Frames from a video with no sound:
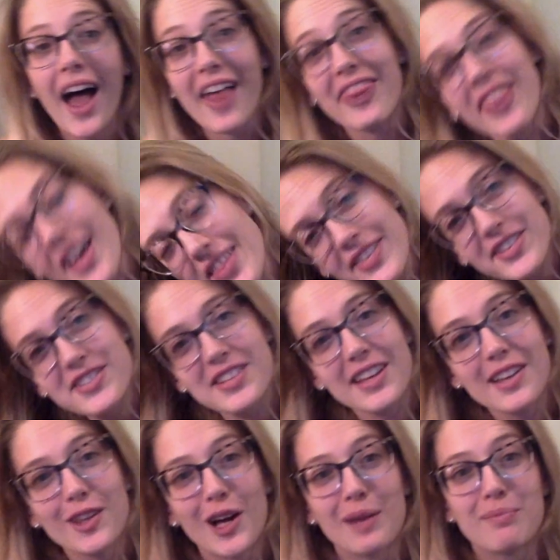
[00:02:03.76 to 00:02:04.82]
And then there's
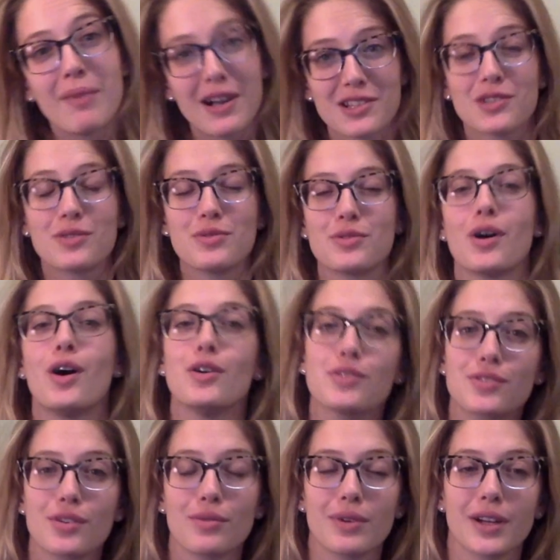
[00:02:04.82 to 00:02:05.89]
Elon Musk, who's
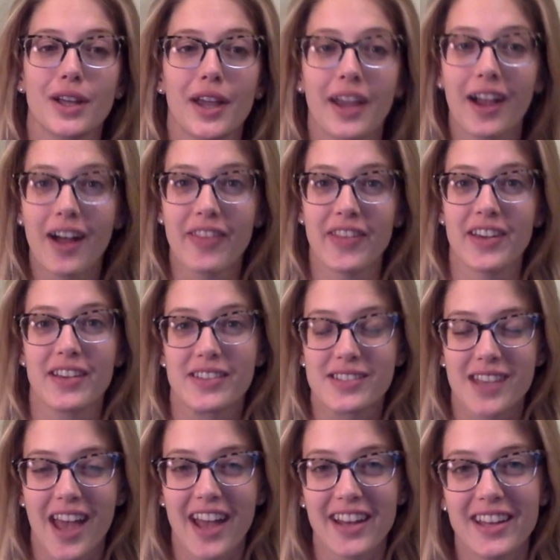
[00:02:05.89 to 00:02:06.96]
also working on
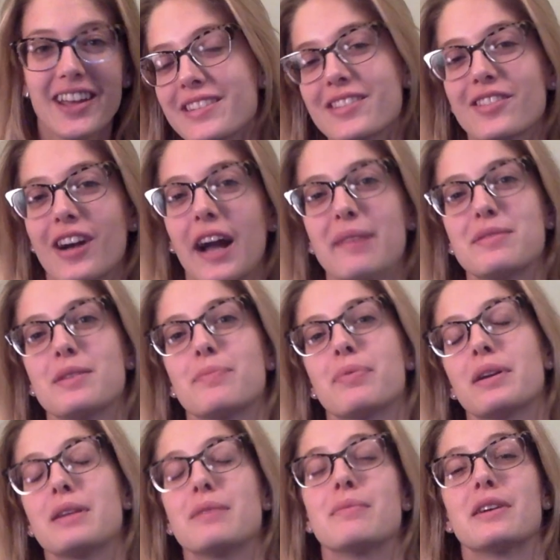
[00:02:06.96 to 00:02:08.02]
this, and he describes it
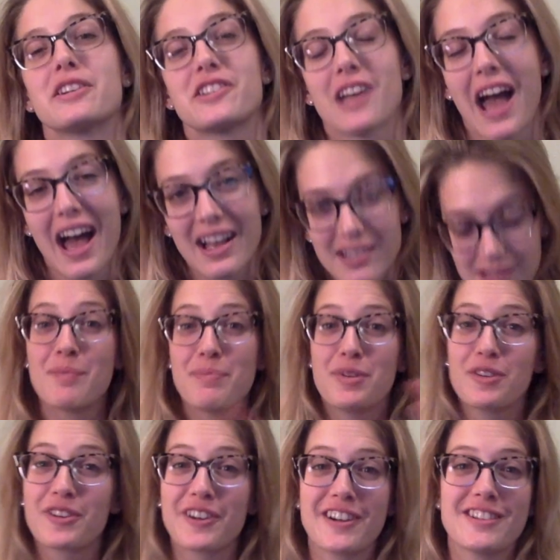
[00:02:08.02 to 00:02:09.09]
pretty much as a
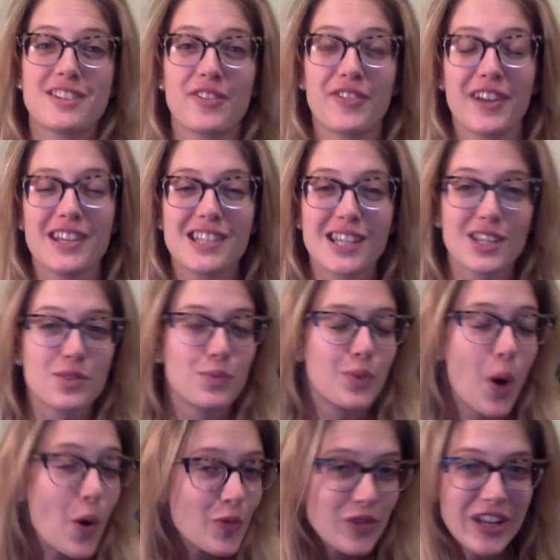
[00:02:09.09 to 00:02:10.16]
computer interface that's
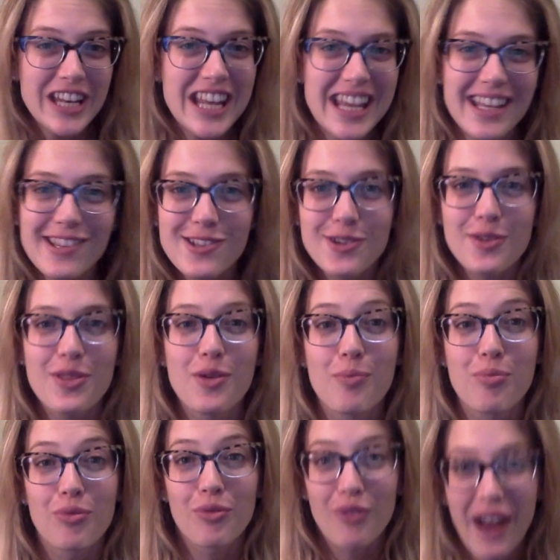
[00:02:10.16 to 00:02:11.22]
woven into the
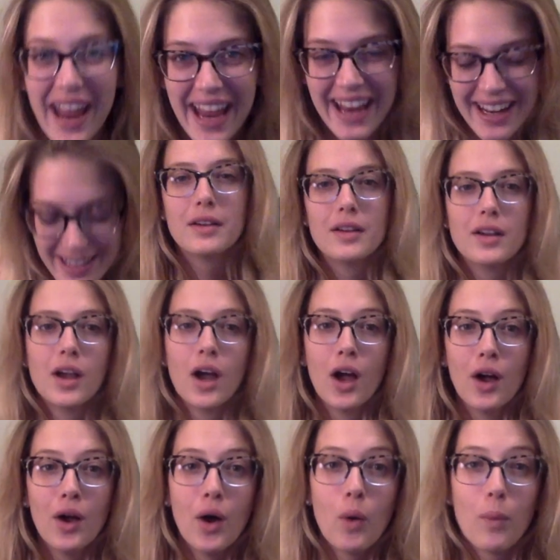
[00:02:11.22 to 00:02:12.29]
brain.
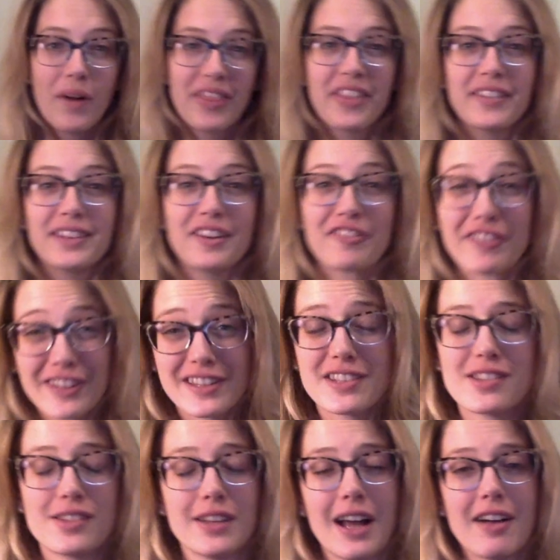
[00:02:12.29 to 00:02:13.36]
One thing that really
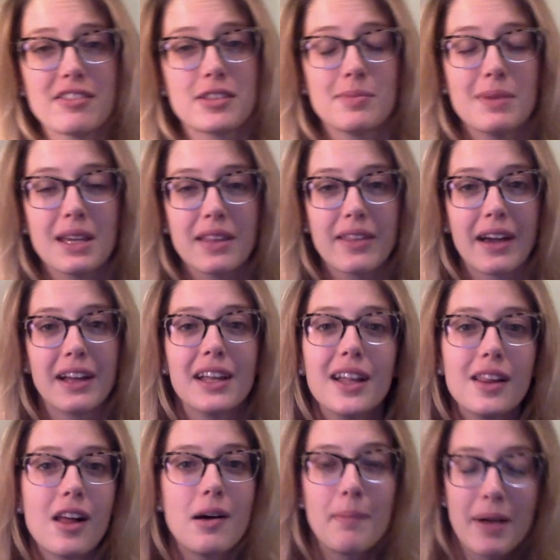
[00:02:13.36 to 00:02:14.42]
stood out to me that
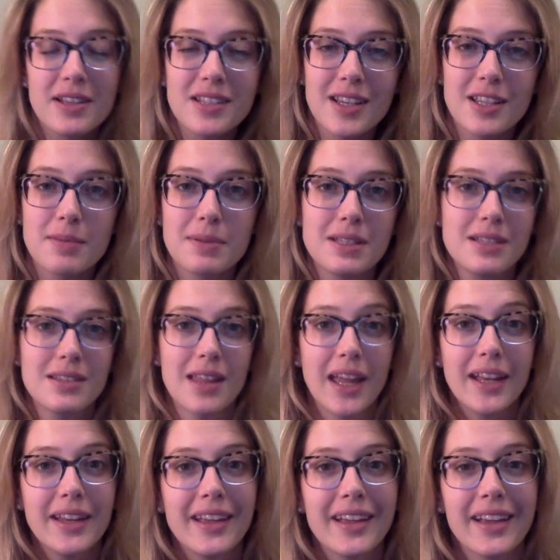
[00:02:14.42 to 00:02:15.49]
Elon Musk has been
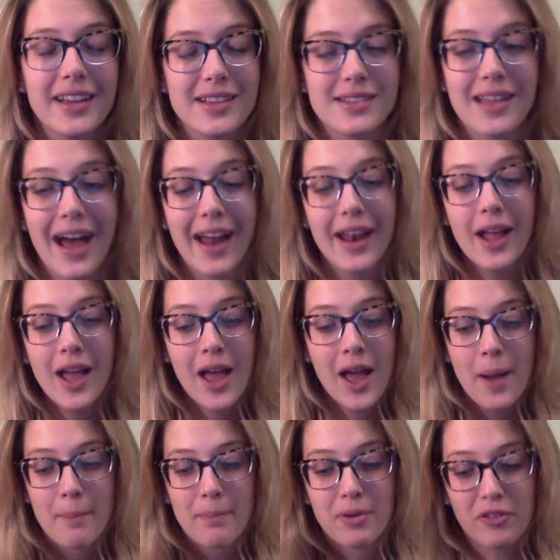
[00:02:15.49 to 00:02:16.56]
stating is that
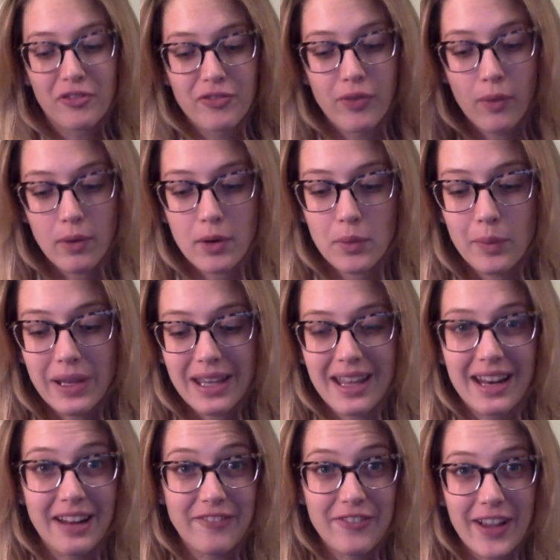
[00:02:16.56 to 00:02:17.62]
before we
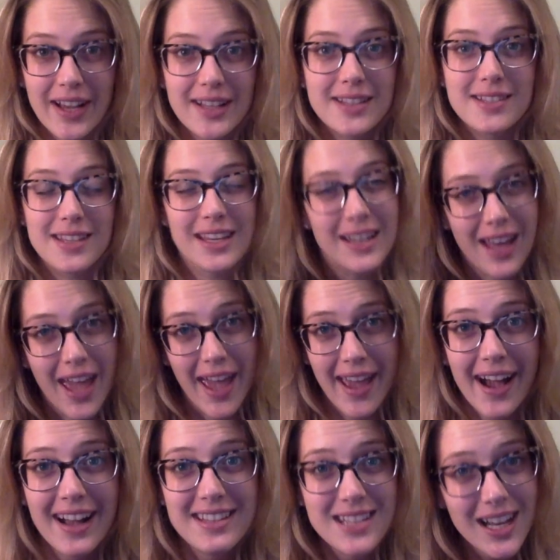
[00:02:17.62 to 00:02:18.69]
can advance in A
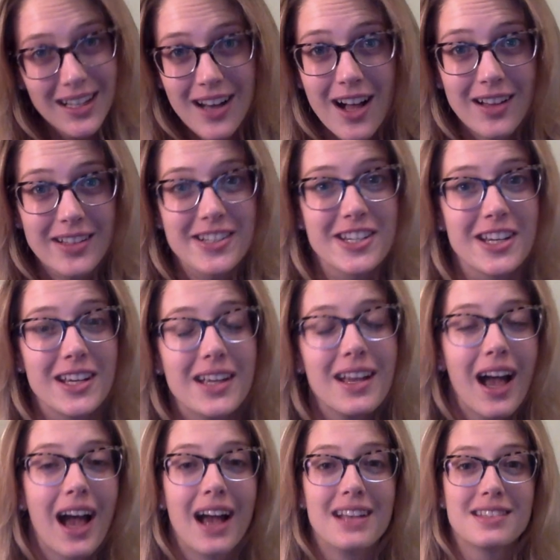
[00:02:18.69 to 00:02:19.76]
I technology,
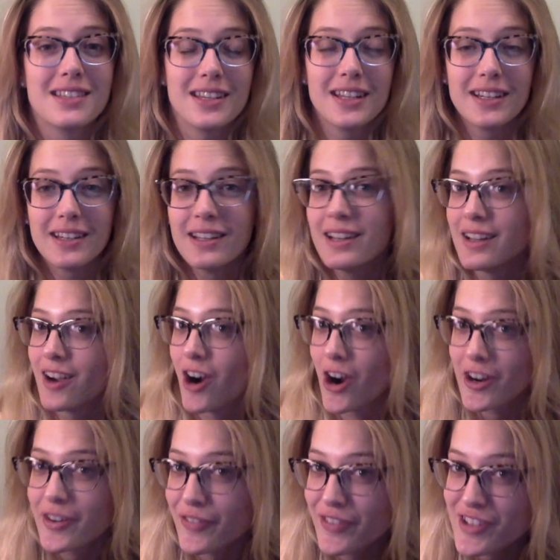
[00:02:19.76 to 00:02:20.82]
as in
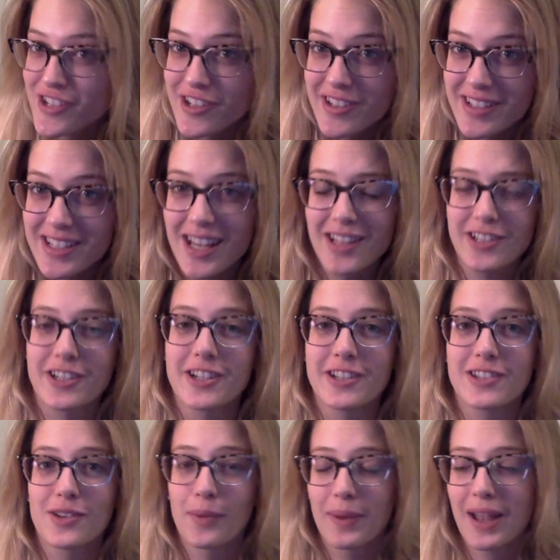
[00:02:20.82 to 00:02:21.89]
artificial
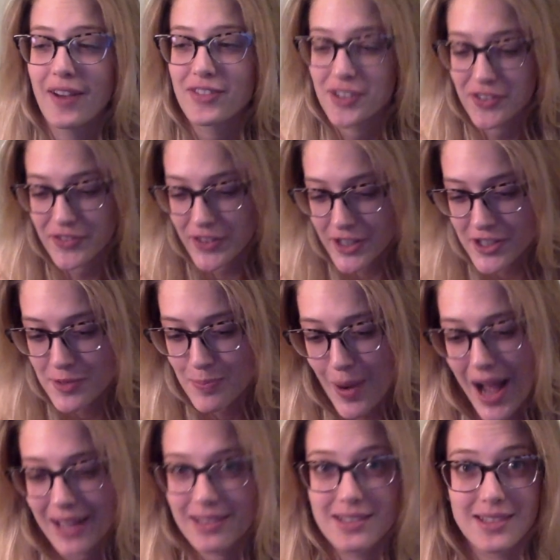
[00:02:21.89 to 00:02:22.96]
intelligence, we have to first
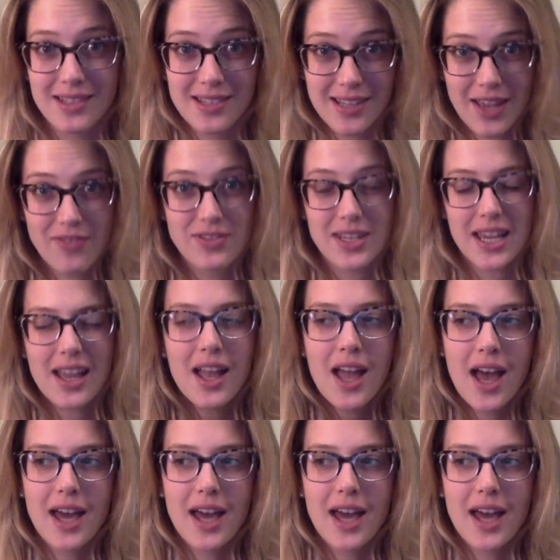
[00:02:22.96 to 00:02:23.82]
practice the safety.